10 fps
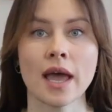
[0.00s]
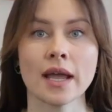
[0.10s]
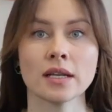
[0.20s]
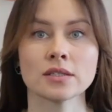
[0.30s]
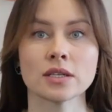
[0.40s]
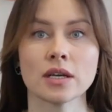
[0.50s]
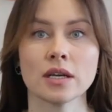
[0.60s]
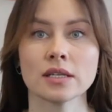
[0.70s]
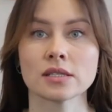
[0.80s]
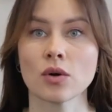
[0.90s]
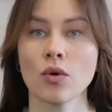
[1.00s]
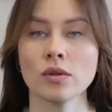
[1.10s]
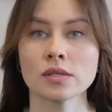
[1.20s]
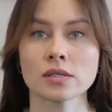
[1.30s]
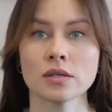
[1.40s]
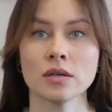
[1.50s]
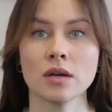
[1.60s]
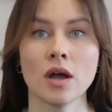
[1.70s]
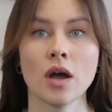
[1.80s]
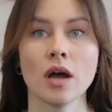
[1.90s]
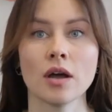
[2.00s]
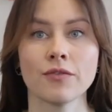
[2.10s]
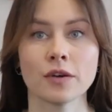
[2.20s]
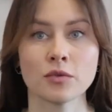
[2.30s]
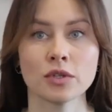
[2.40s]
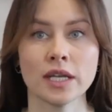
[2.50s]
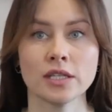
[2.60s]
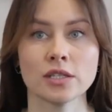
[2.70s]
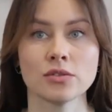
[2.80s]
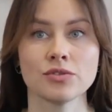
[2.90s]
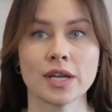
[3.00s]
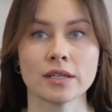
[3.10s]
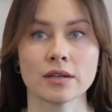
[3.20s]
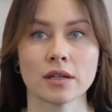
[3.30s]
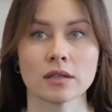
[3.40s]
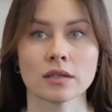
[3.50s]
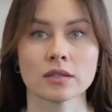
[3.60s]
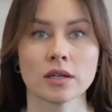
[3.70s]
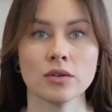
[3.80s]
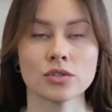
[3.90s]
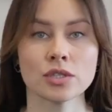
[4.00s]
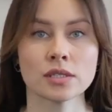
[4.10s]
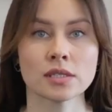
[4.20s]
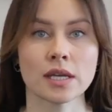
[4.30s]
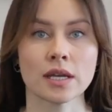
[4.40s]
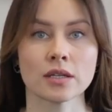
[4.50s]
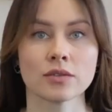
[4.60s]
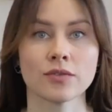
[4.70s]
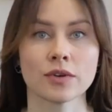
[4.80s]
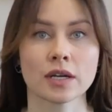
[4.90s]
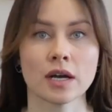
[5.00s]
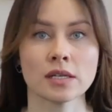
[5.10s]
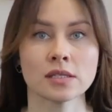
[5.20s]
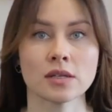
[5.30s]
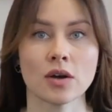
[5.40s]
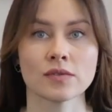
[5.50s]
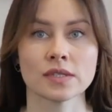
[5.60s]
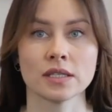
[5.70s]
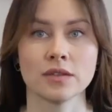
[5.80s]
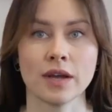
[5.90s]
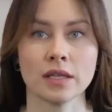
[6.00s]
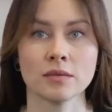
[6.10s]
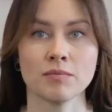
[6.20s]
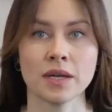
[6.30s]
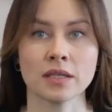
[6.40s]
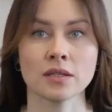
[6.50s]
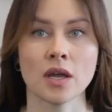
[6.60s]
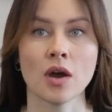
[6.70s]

and it also formulated general conclusions and forecast of the development